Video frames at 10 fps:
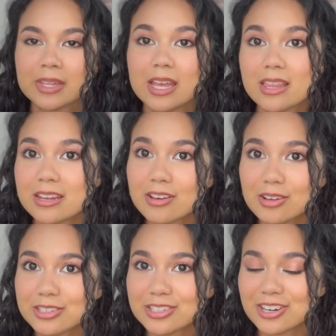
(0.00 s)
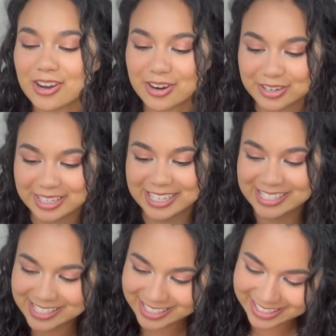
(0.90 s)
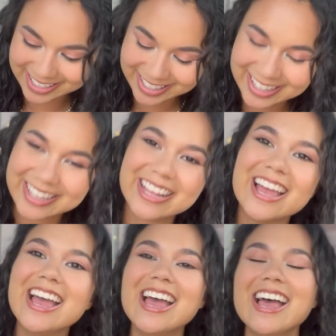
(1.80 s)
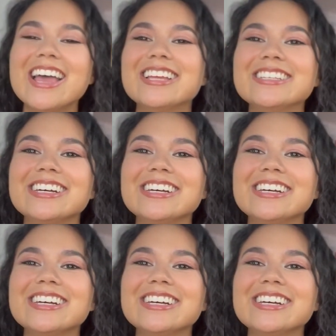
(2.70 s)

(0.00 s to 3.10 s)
And then he calls her heartless. And